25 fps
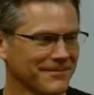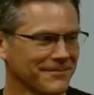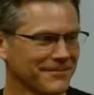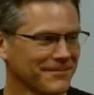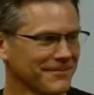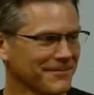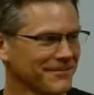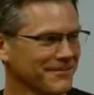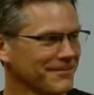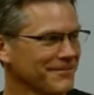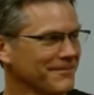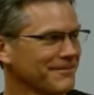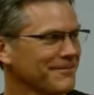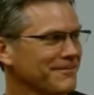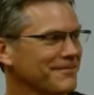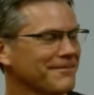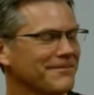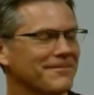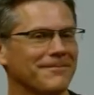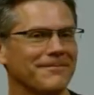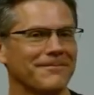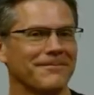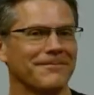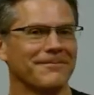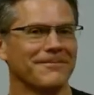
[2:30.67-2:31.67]

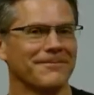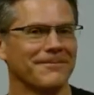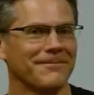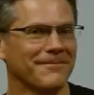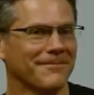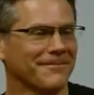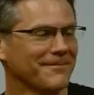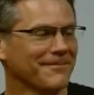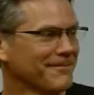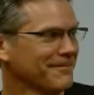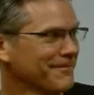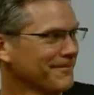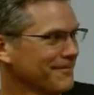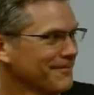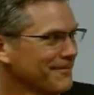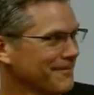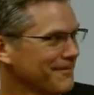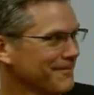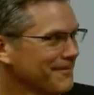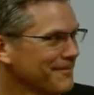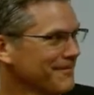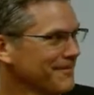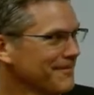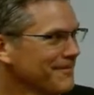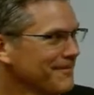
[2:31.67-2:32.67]

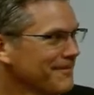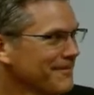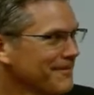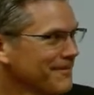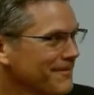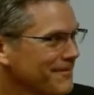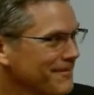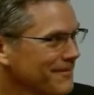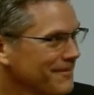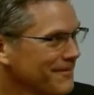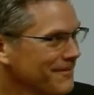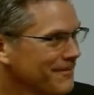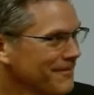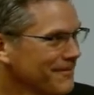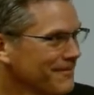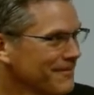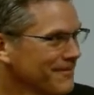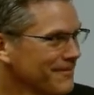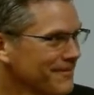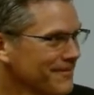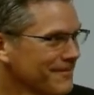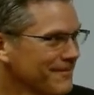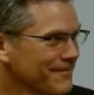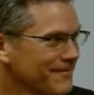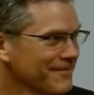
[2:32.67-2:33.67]

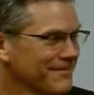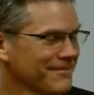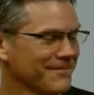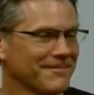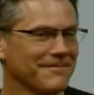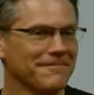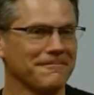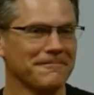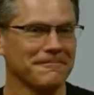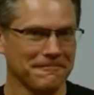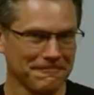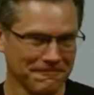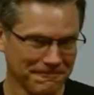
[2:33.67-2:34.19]
The person shown says nothing.